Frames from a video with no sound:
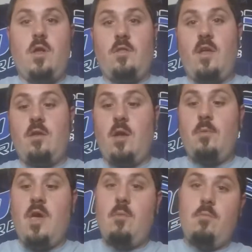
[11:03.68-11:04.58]
Take that top
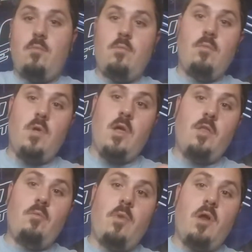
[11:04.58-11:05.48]
cap
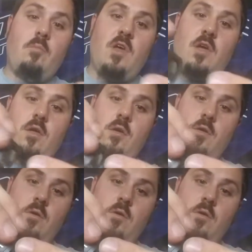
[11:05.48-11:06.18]
and the bottom deck.